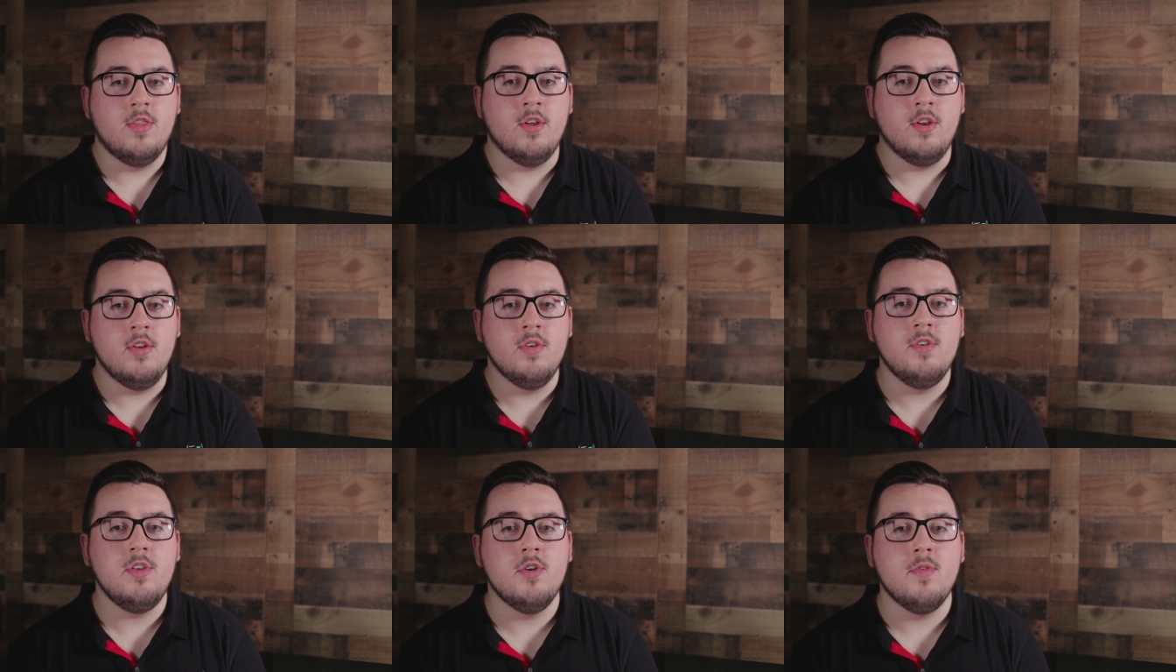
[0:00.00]
The
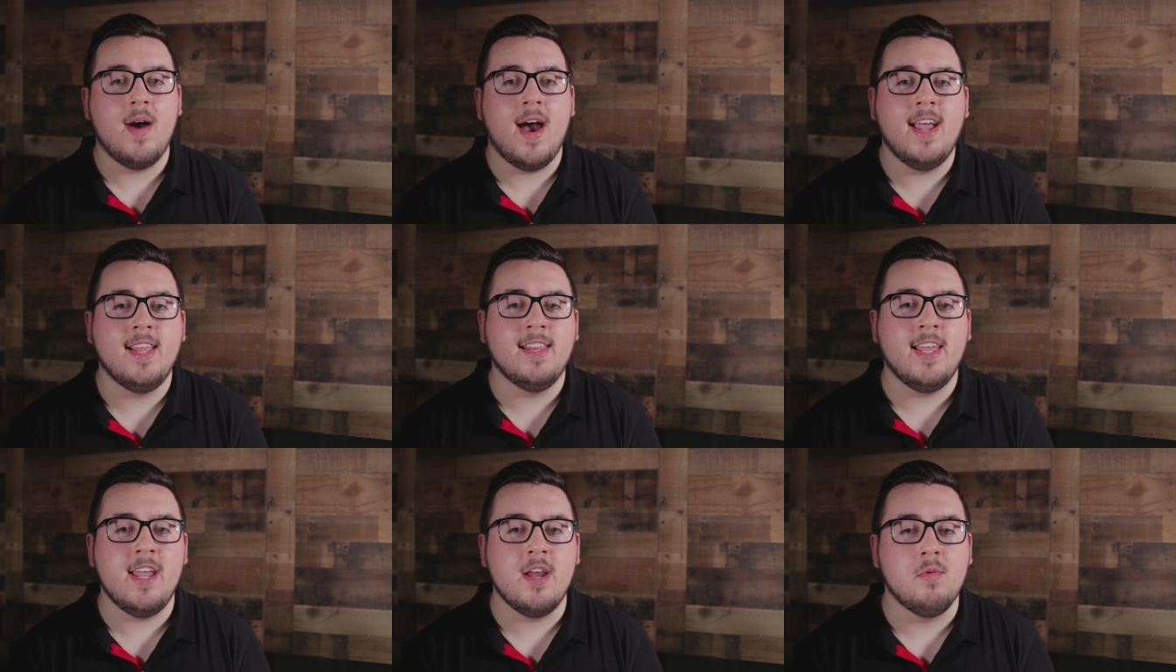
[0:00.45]
new U
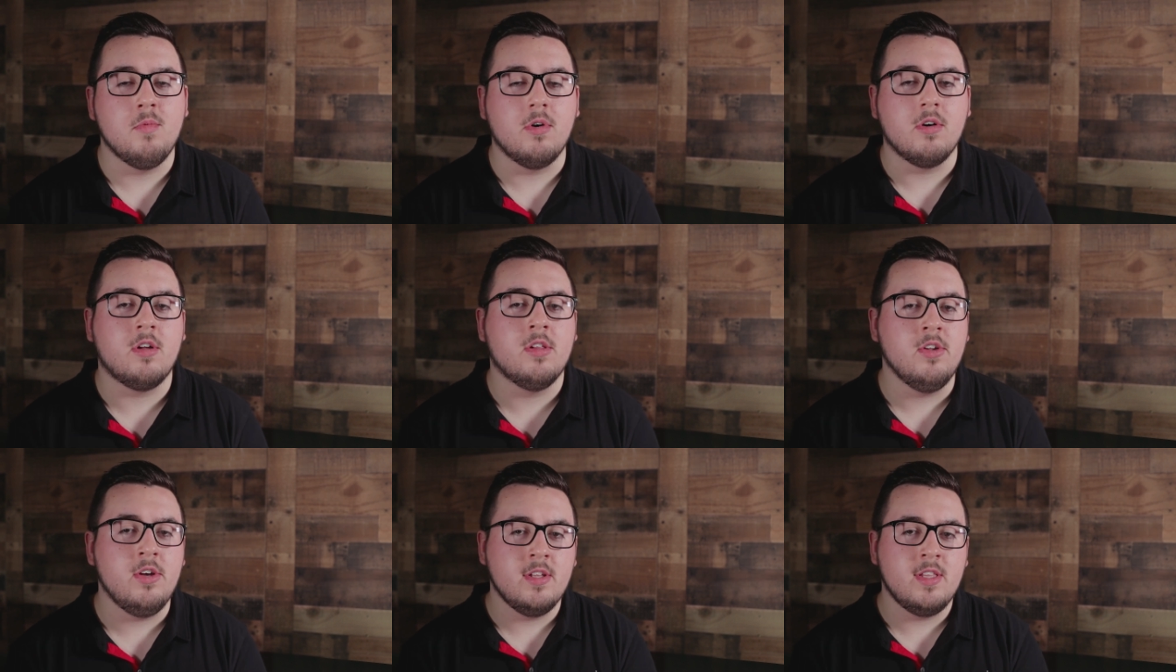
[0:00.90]
I layer will
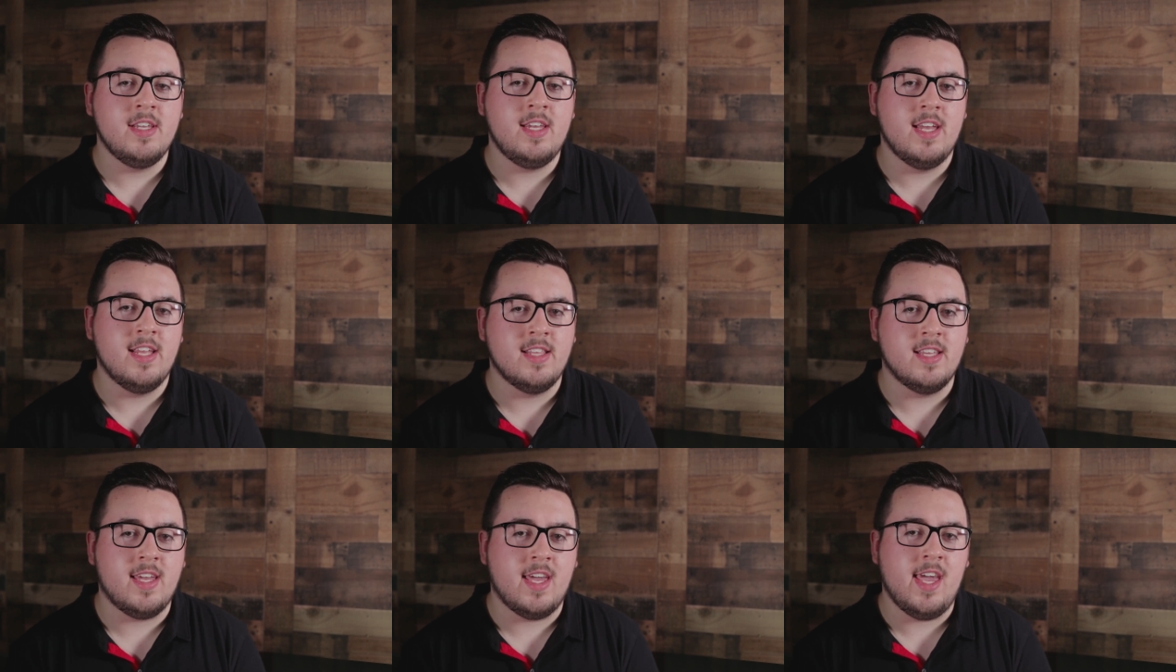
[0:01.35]
clearly
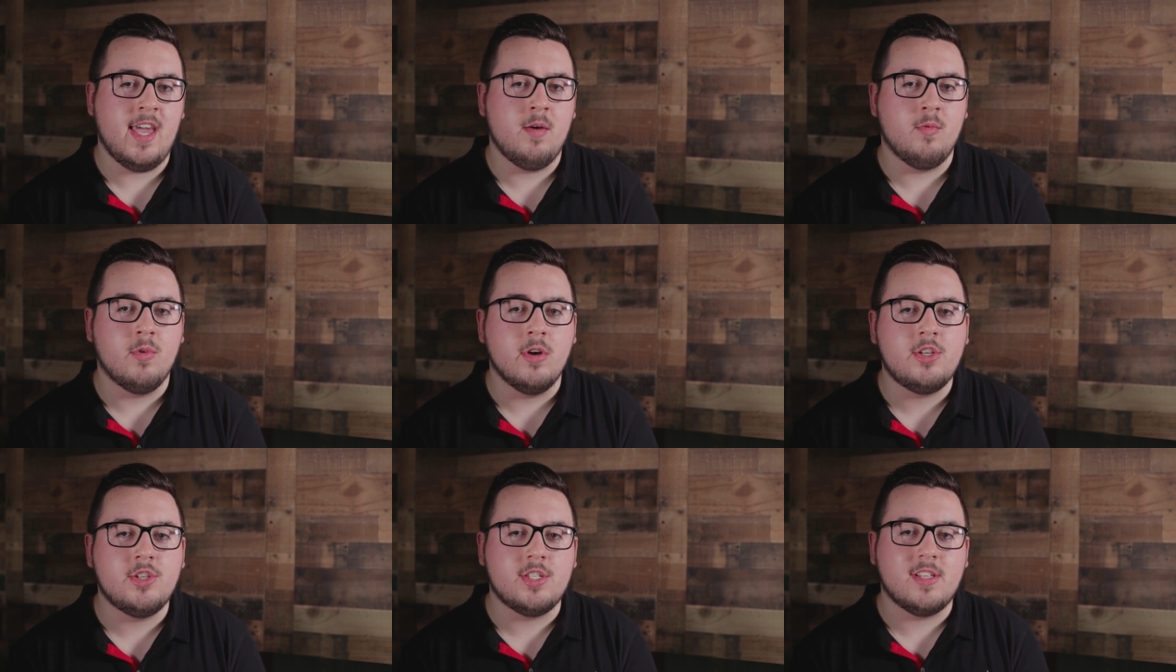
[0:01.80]
indicate
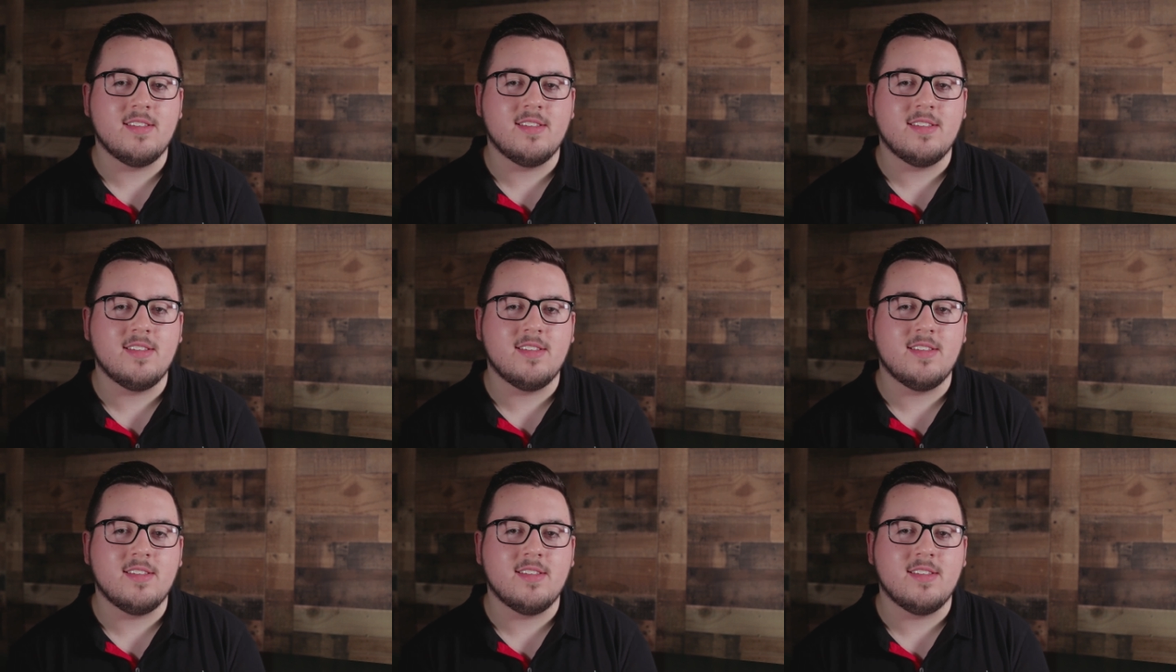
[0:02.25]
which